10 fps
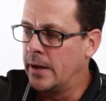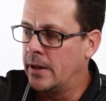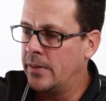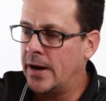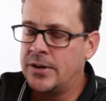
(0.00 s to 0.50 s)

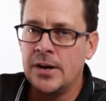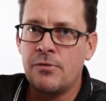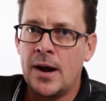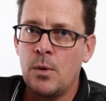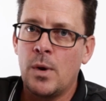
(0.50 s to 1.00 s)
they
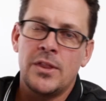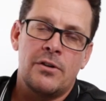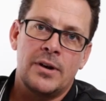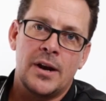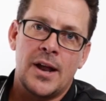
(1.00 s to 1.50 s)
derate when they're
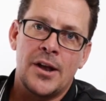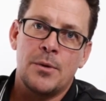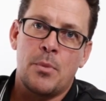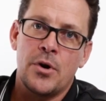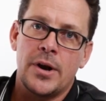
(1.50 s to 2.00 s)
in an
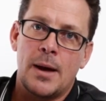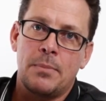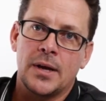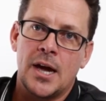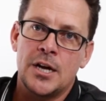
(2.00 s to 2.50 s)
underbonnet
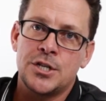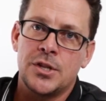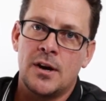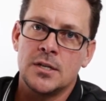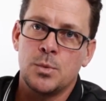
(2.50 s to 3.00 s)
application
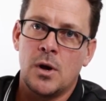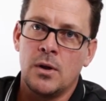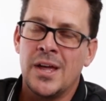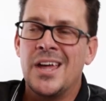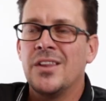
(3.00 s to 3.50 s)
there as well.
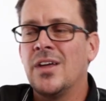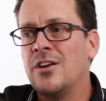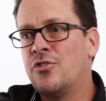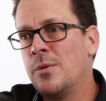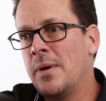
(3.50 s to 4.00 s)
They
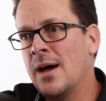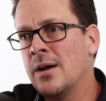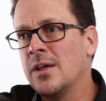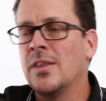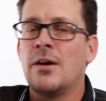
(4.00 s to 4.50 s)
trip out
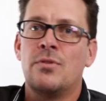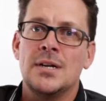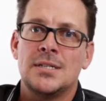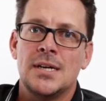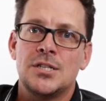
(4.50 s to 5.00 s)
and they
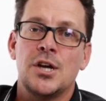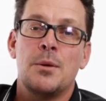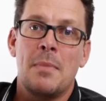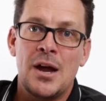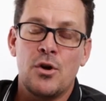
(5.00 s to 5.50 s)
reset, so you
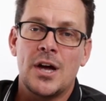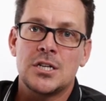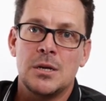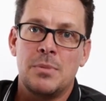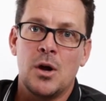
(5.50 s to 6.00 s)
may not
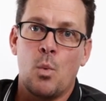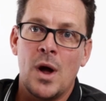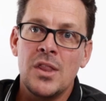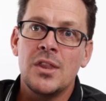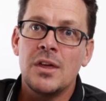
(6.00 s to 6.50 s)
actually be
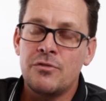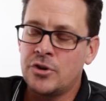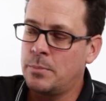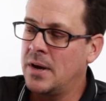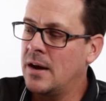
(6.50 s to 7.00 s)
aware that they've
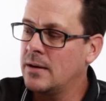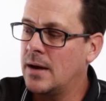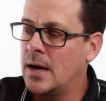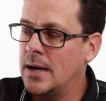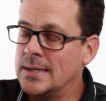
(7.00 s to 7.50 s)
tripped out
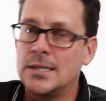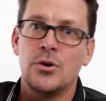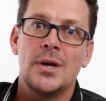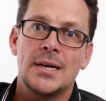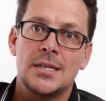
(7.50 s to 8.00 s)
uh, until
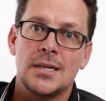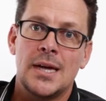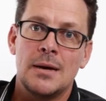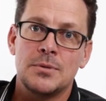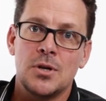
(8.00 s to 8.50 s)
you get to the
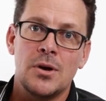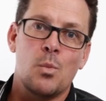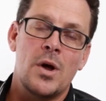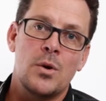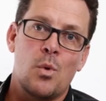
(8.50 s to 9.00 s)
campsite and
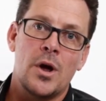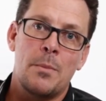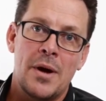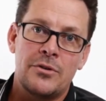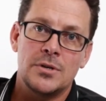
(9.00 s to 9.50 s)
wonder why your
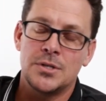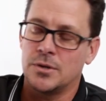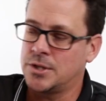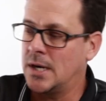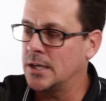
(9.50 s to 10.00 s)
battery's not
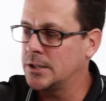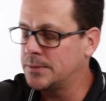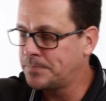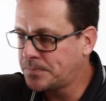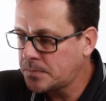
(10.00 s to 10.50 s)
charged.
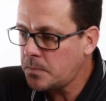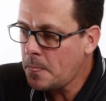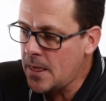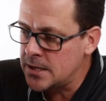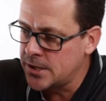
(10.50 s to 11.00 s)

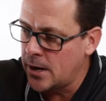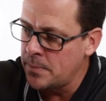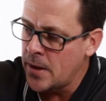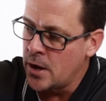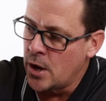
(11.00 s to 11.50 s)
So
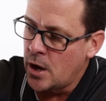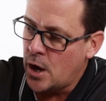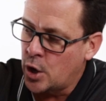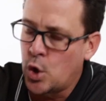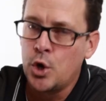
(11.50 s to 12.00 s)

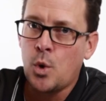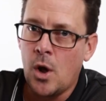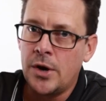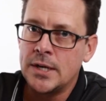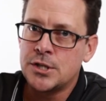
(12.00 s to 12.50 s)
a good
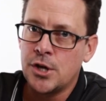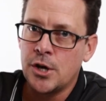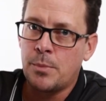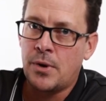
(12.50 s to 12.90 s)
quality circuit